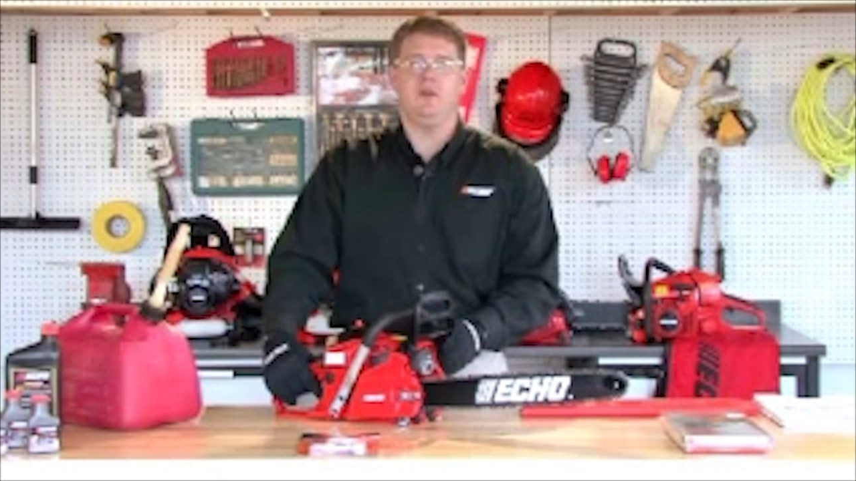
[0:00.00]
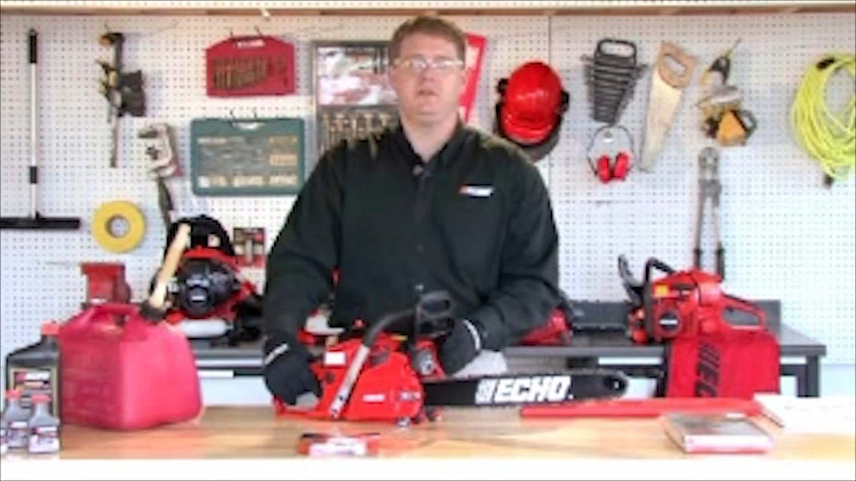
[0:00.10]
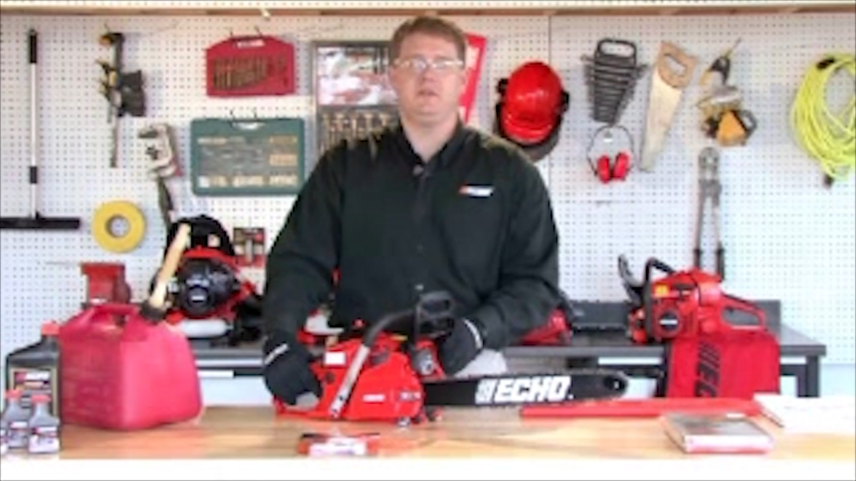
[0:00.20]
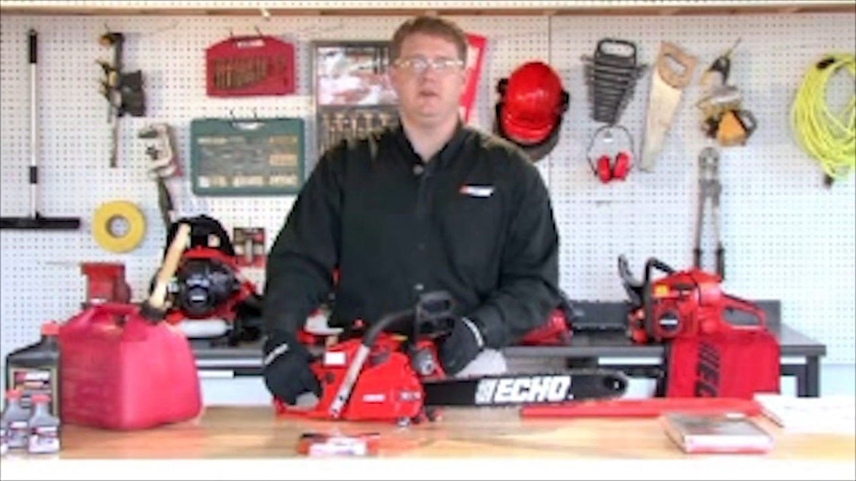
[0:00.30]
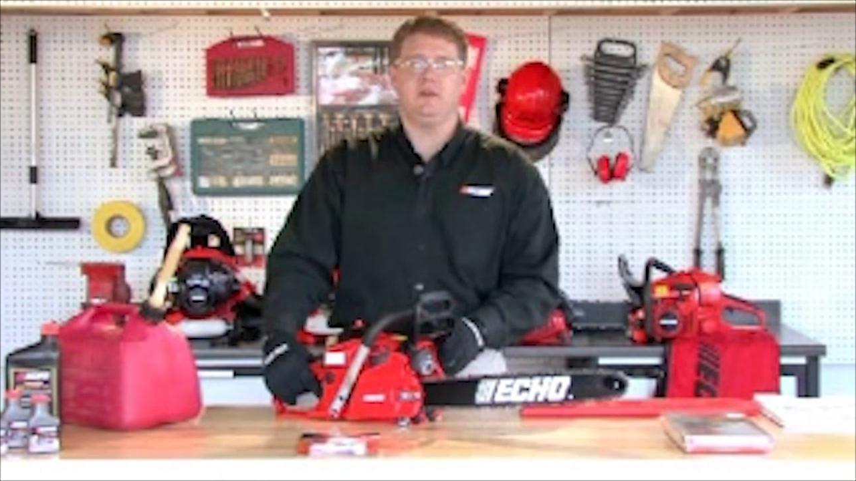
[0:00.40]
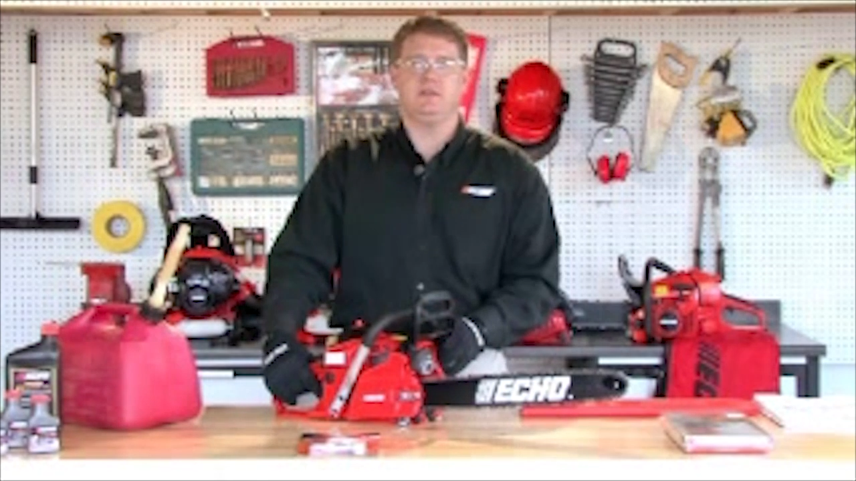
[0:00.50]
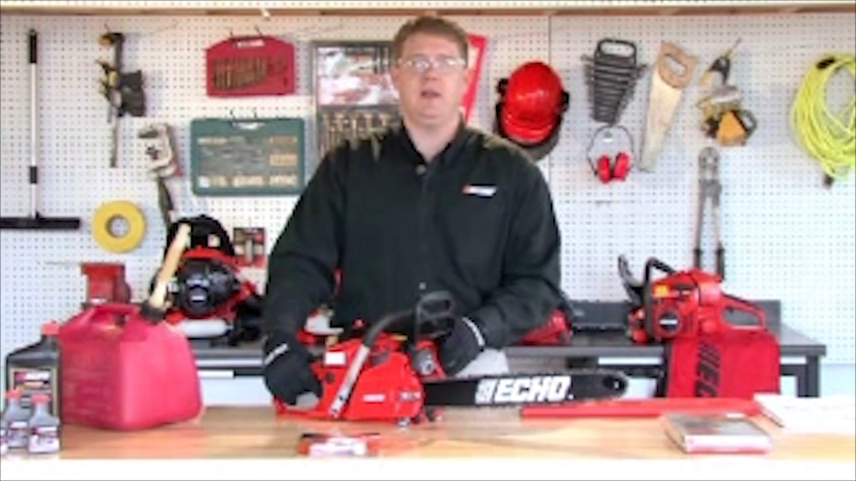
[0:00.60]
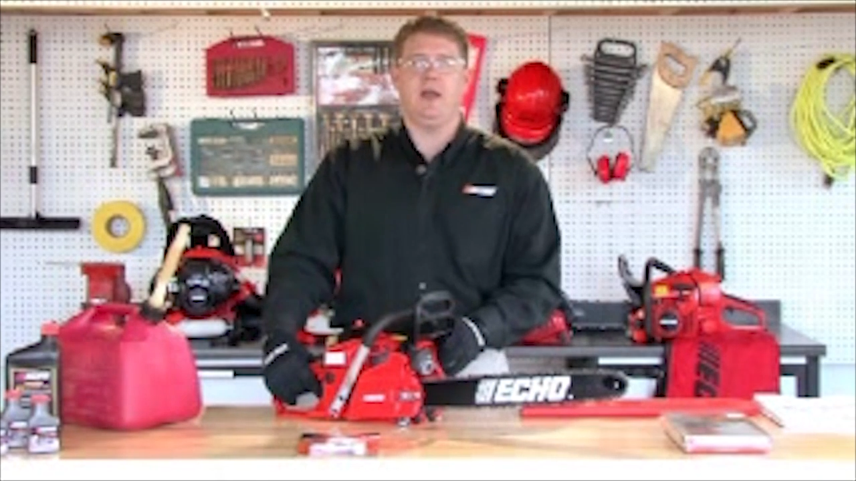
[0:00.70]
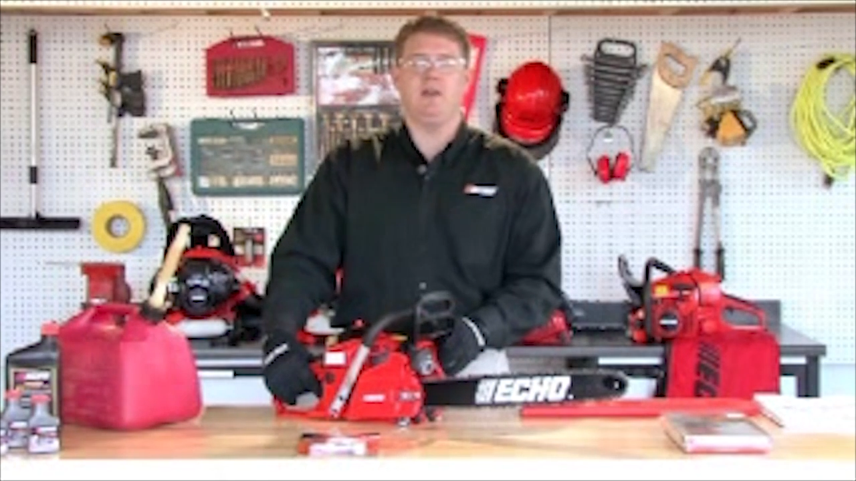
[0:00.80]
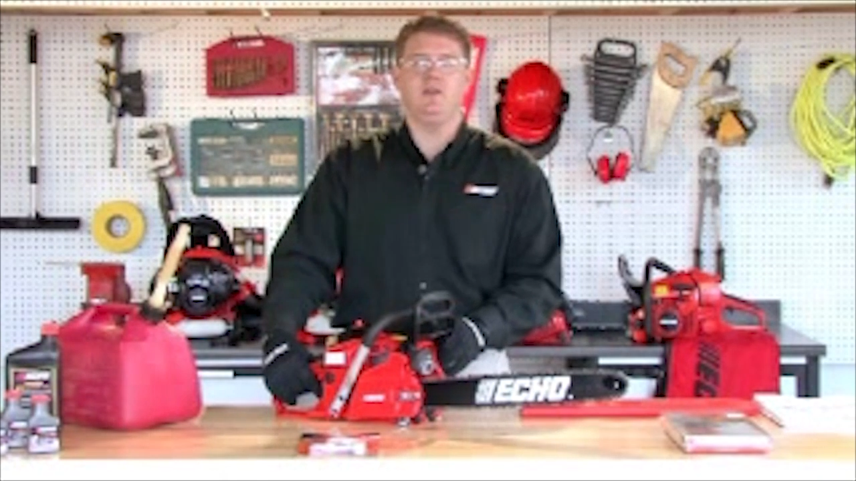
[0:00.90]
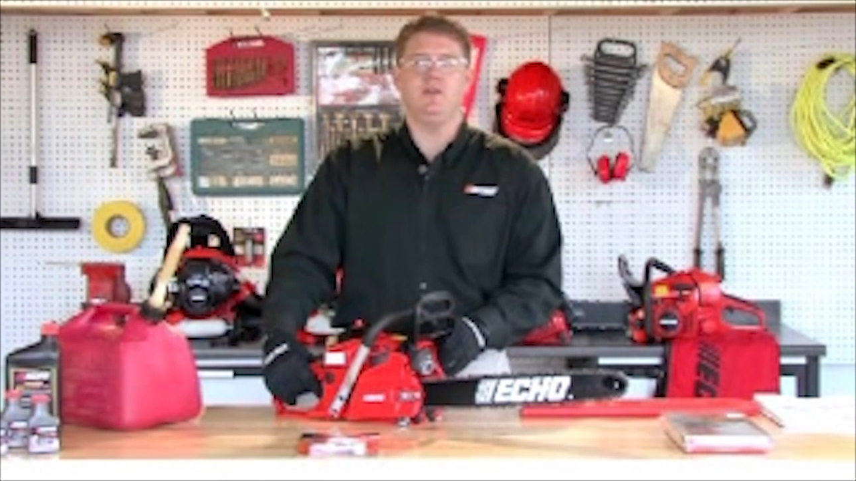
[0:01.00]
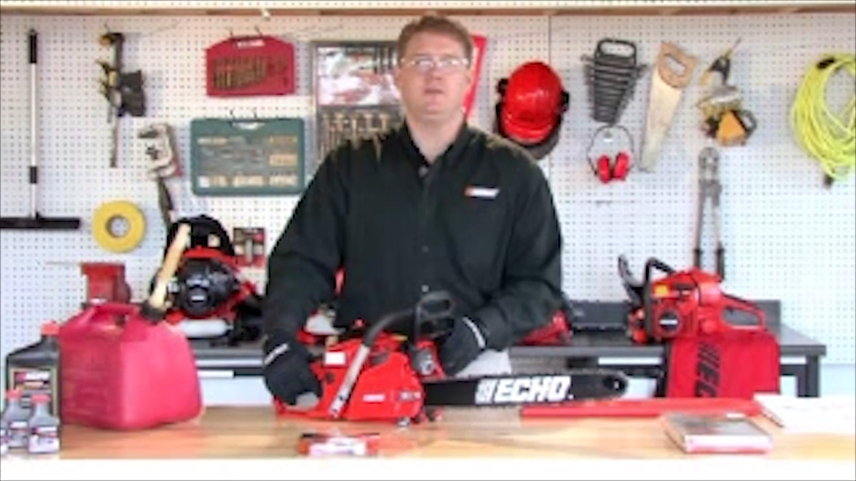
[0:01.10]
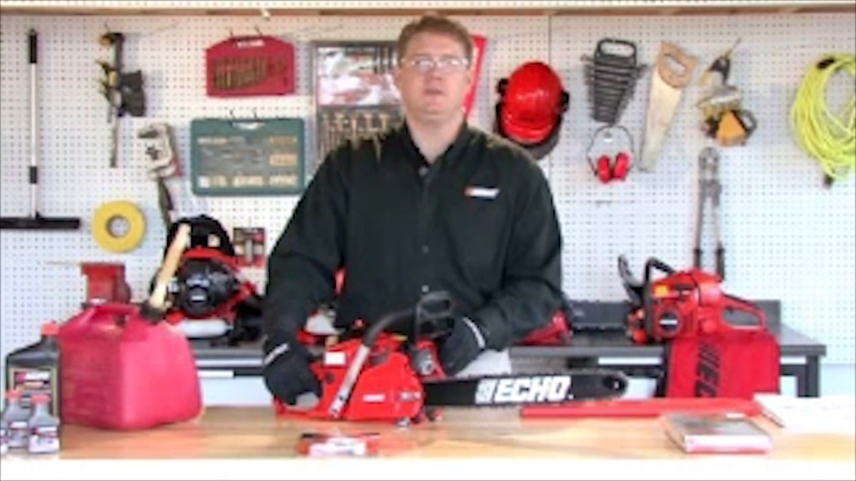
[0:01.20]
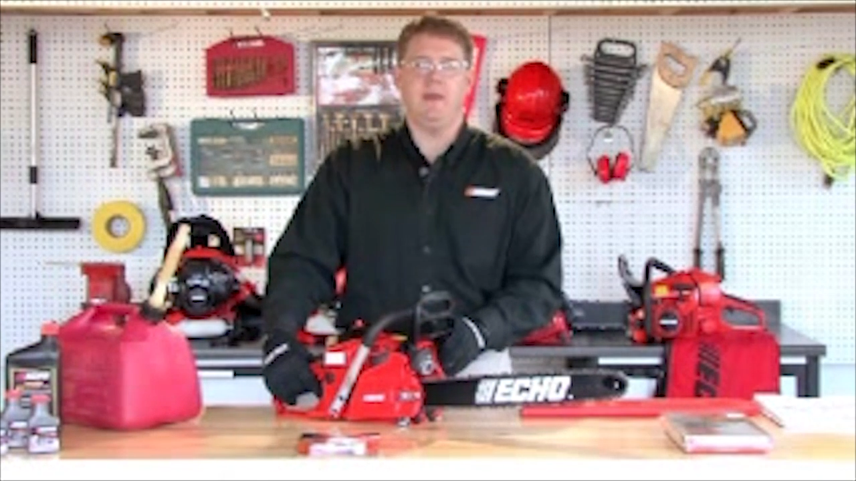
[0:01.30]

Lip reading: series on how to use and